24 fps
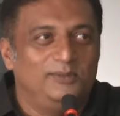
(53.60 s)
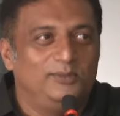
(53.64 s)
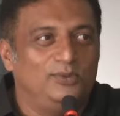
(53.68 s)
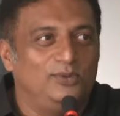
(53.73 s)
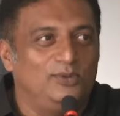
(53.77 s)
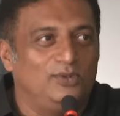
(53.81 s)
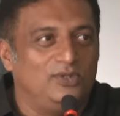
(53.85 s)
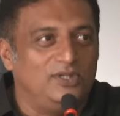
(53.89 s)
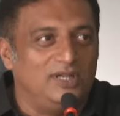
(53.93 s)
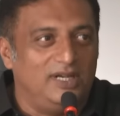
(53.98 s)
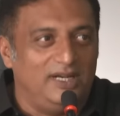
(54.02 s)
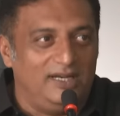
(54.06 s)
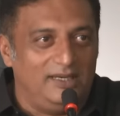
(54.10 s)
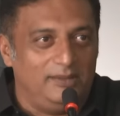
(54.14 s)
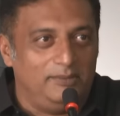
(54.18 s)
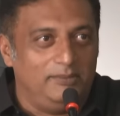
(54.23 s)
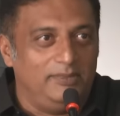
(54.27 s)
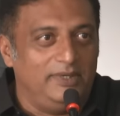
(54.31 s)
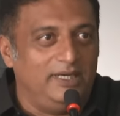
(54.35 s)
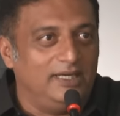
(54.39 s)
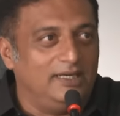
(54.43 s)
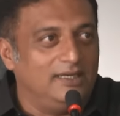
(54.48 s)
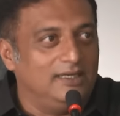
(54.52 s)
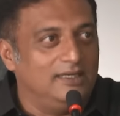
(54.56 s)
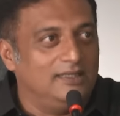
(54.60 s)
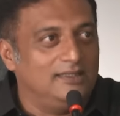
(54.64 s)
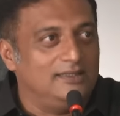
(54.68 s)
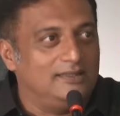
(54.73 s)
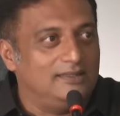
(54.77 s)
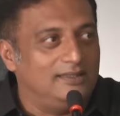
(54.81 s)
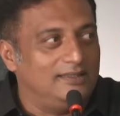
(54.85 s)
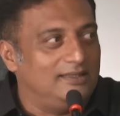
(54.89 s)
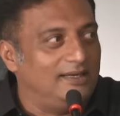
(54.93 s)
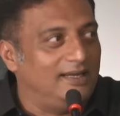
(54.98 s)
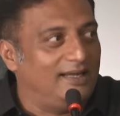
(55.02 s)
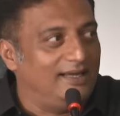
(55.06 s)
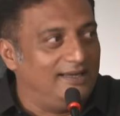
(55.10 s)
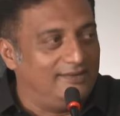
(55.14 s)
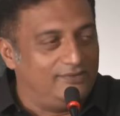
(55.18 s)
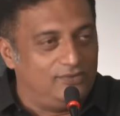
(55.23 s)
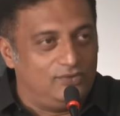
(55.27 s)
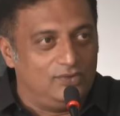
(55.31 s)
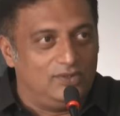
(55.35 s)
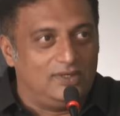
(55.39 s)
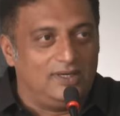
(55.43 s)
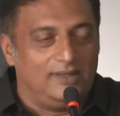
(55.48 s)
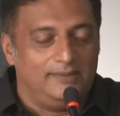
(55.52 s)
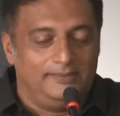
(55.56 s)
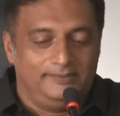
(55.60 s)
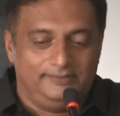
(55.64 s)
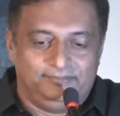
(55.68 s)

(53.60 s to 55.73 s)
Pooja and Meghna, they said that I have to come.